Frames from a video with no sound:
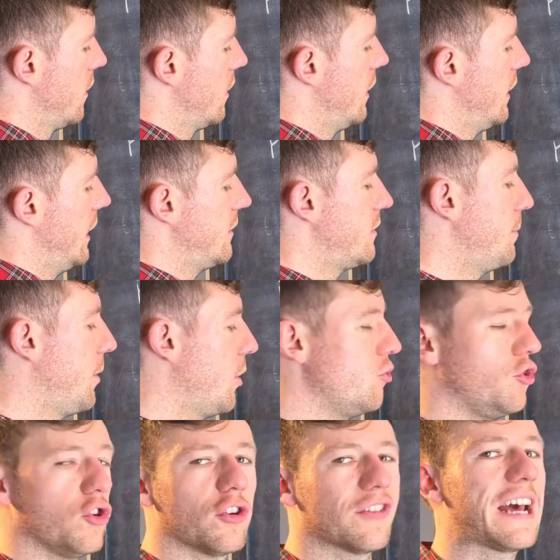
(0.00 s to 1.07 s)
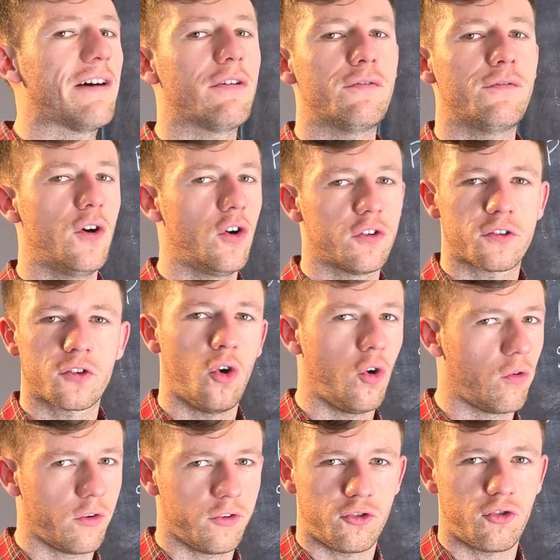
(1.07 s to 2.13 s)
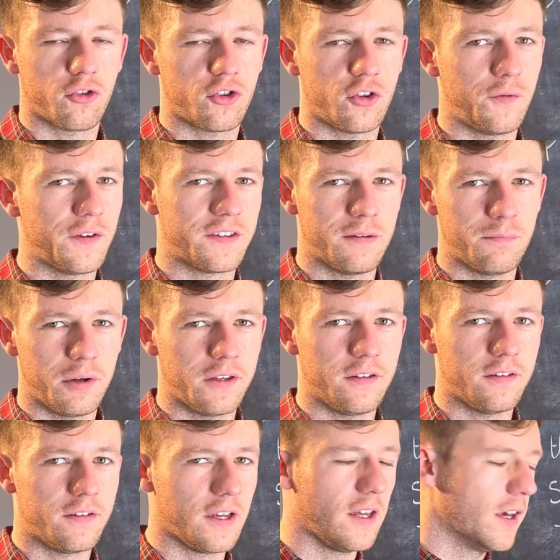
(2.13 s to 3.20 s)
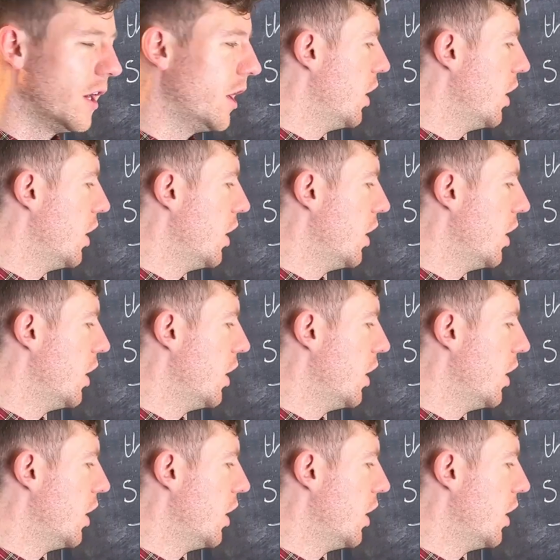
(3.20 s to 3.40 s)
Let's suppose you just have a verse-chorus structure for simplicity.